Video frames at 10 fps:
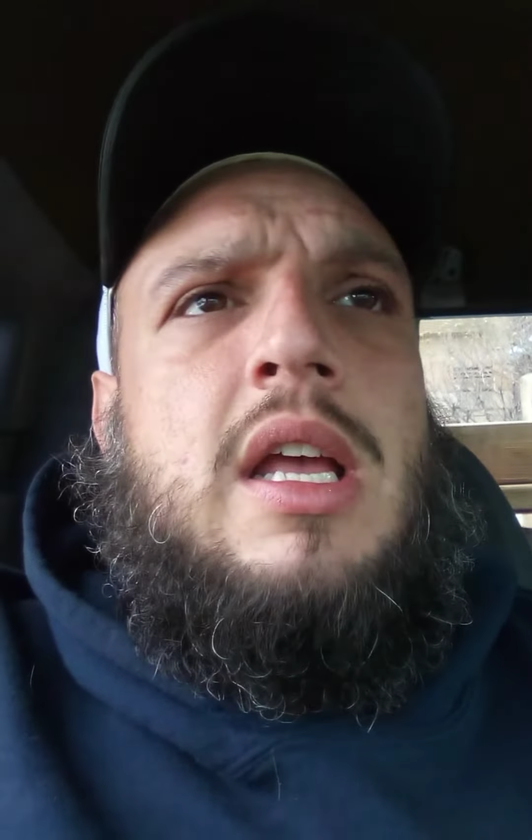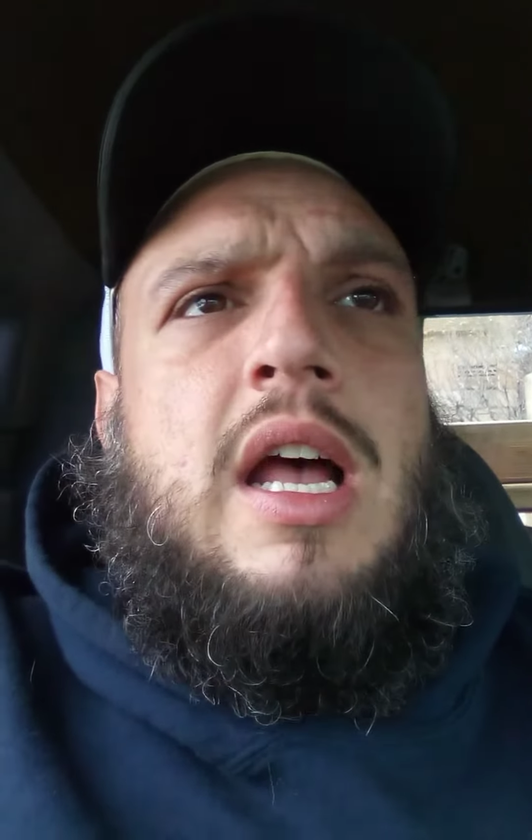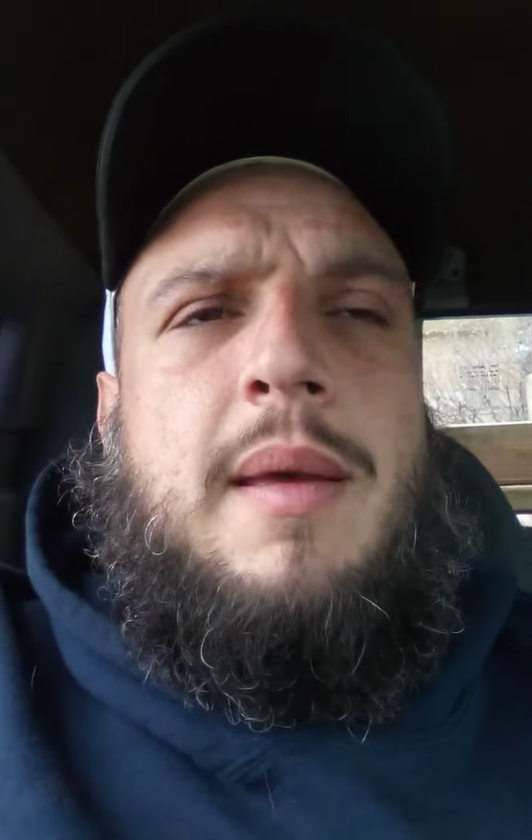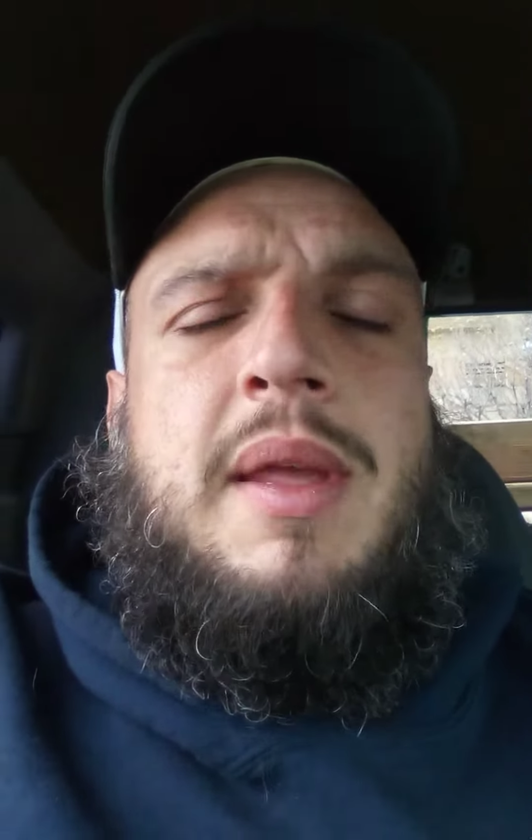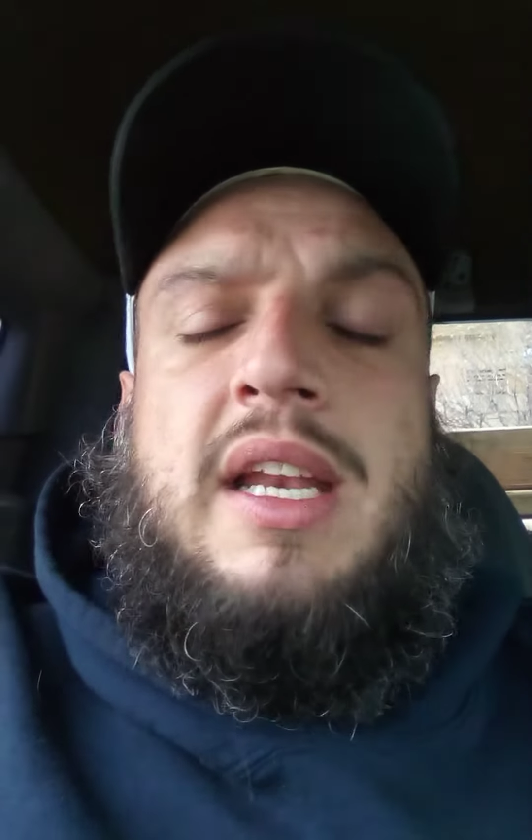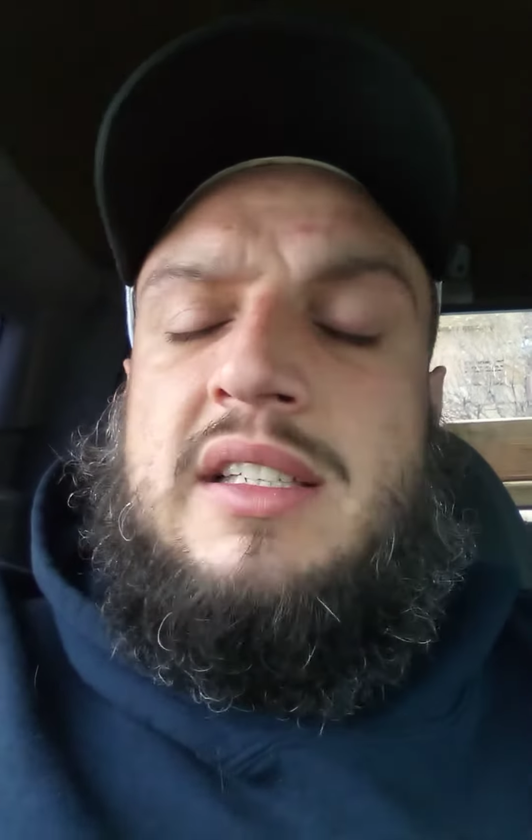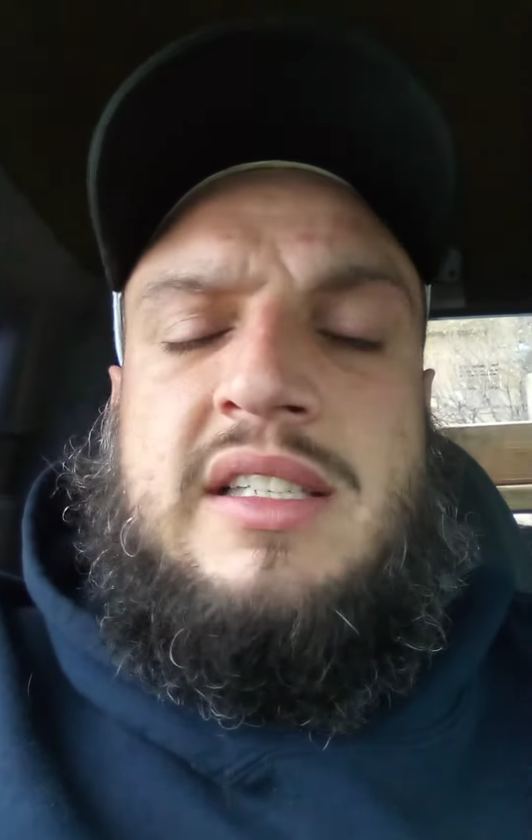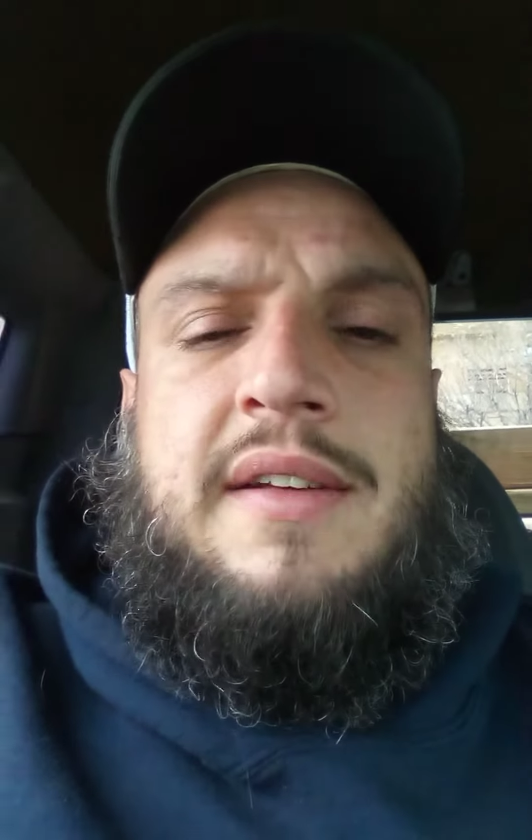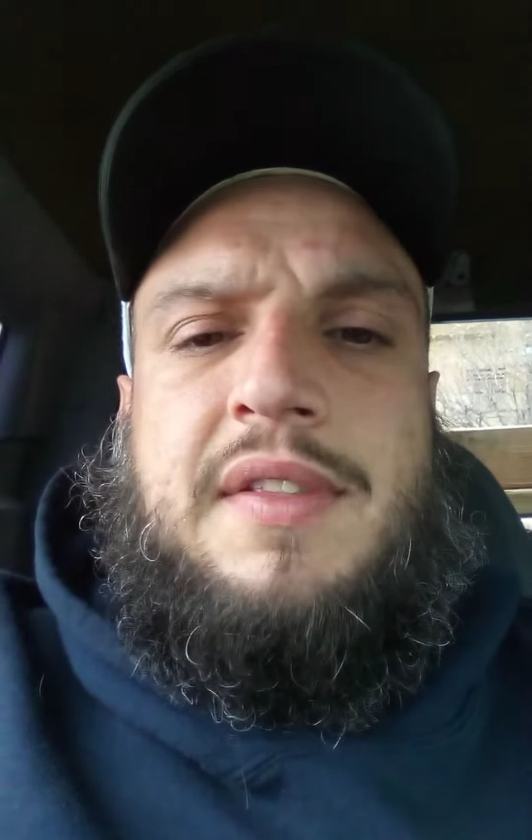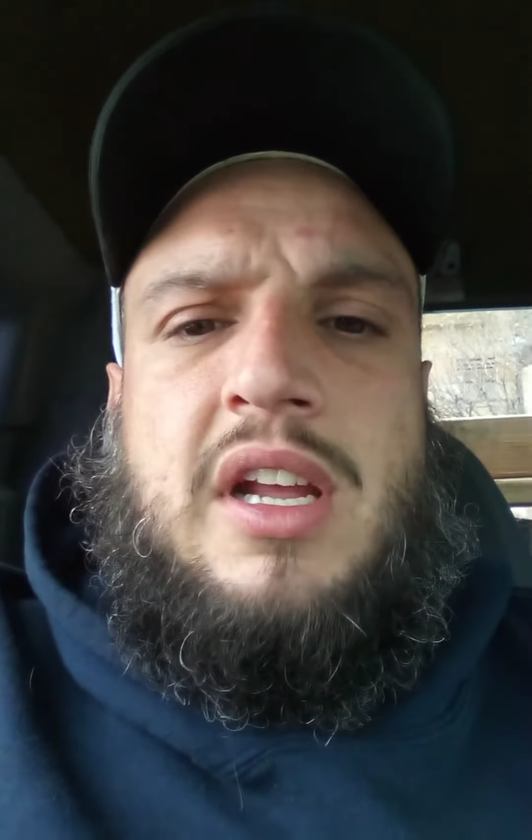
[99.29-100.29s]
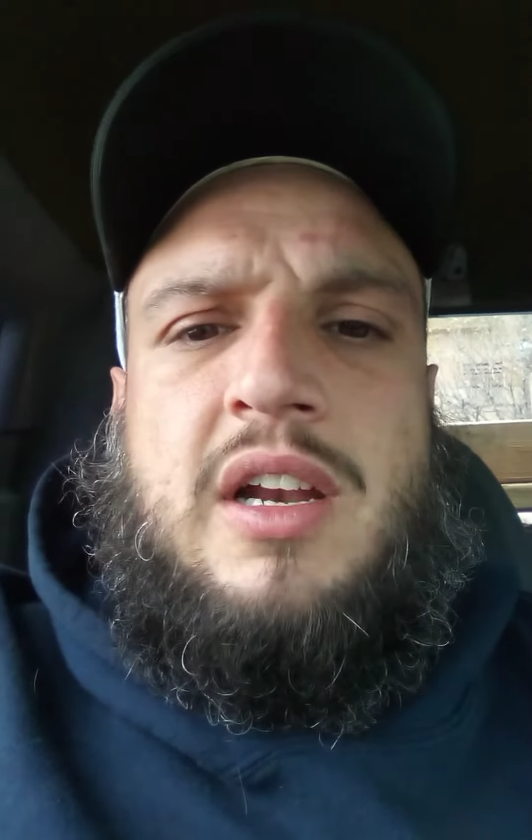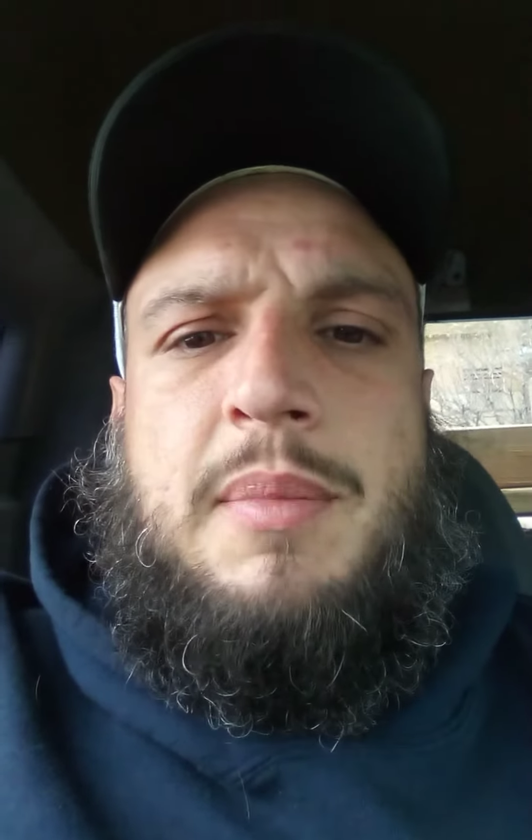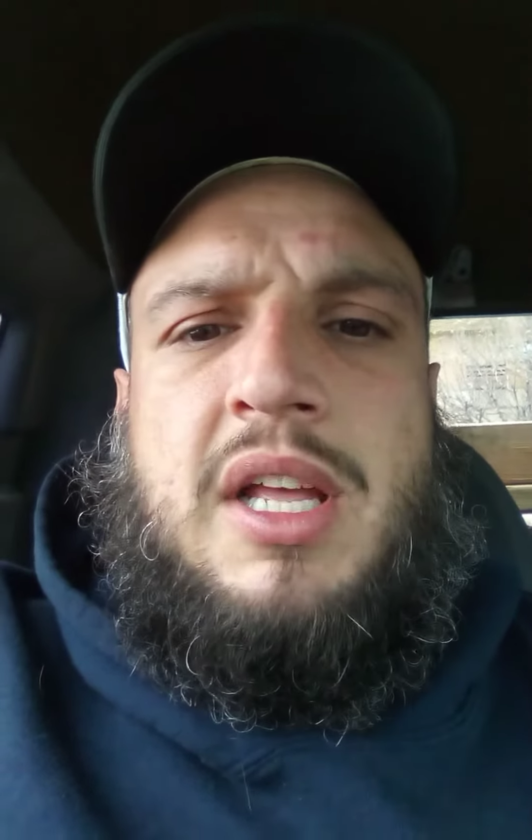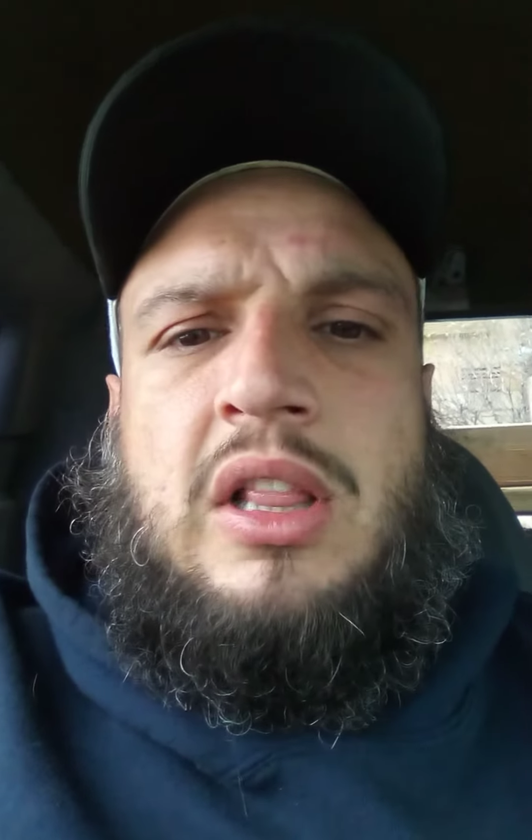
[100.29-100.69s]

I mean, it's definitely going to be a